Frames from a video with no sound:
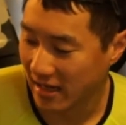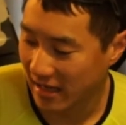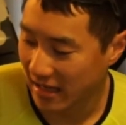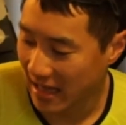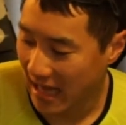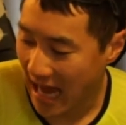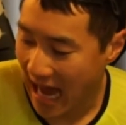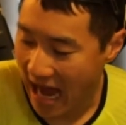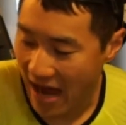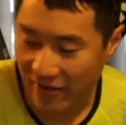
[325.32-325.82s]

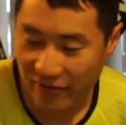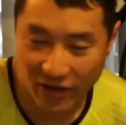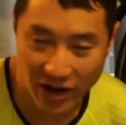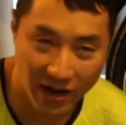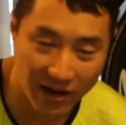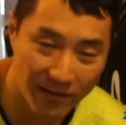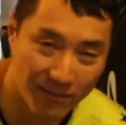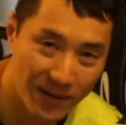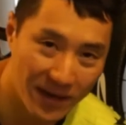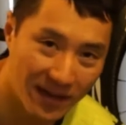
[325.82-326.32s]
half
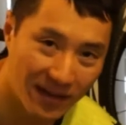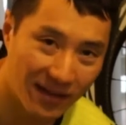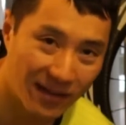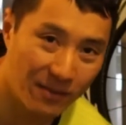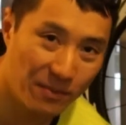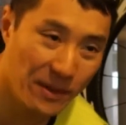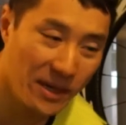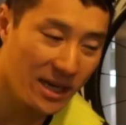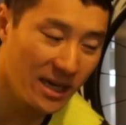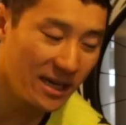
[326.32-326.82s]
Ironman
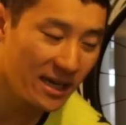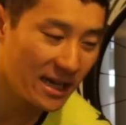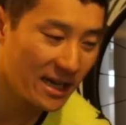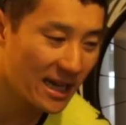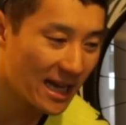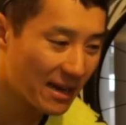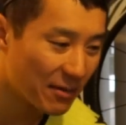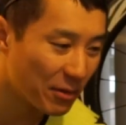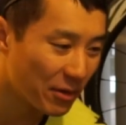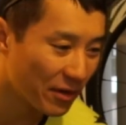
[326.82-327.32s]
speed, and
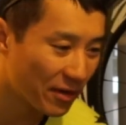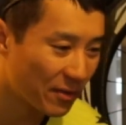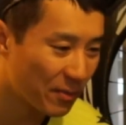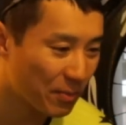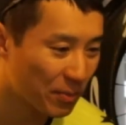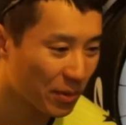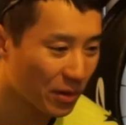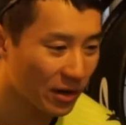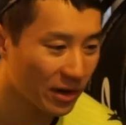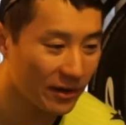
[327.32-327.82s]
that was
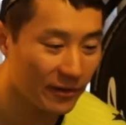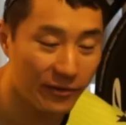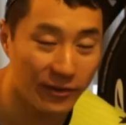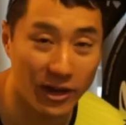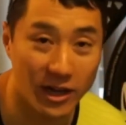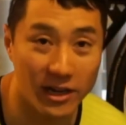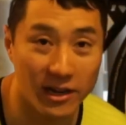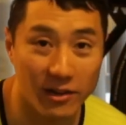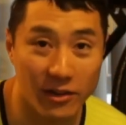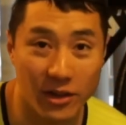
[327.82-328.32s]
pretty
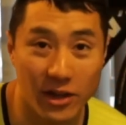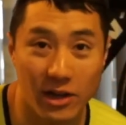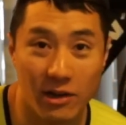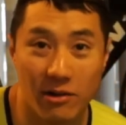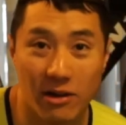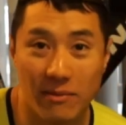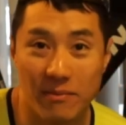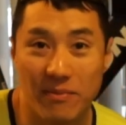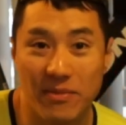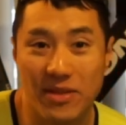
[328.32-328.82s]
fun,
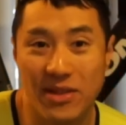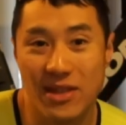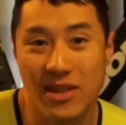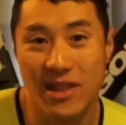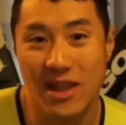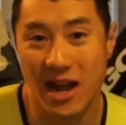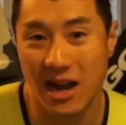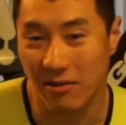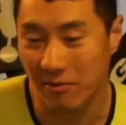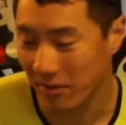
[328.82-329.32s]
although I'm
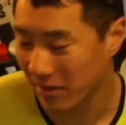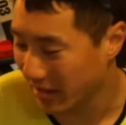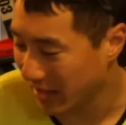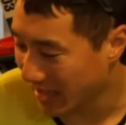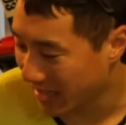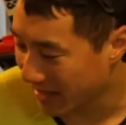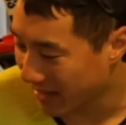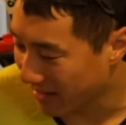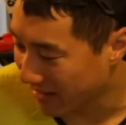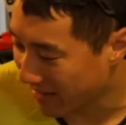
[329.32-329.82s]
not really
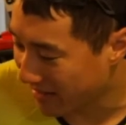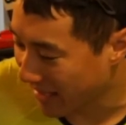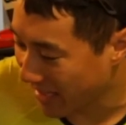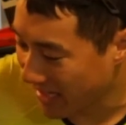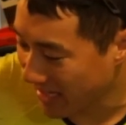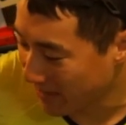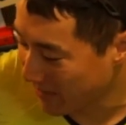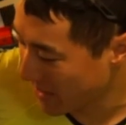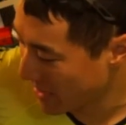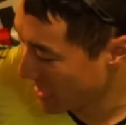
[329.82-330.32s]
at the
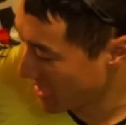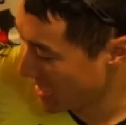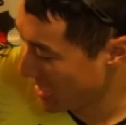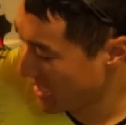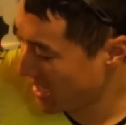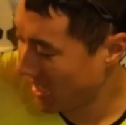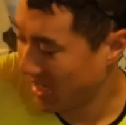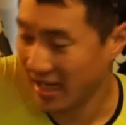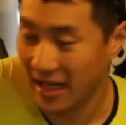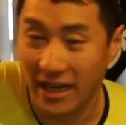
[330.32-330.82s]
same
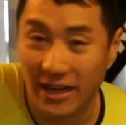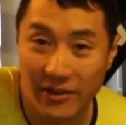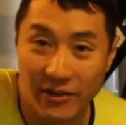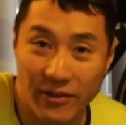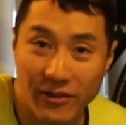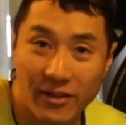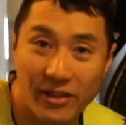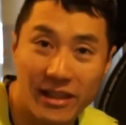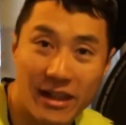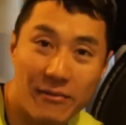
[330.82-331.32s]

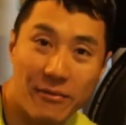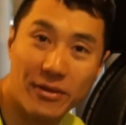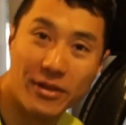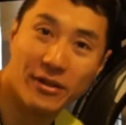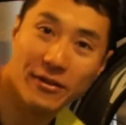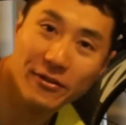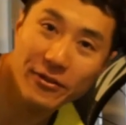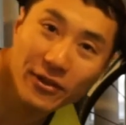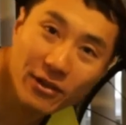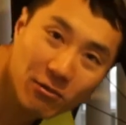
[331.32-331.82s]
level
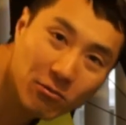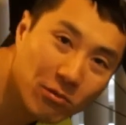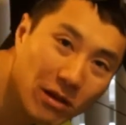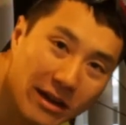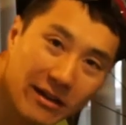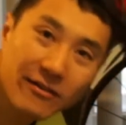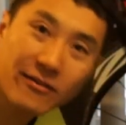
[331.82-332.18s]
of run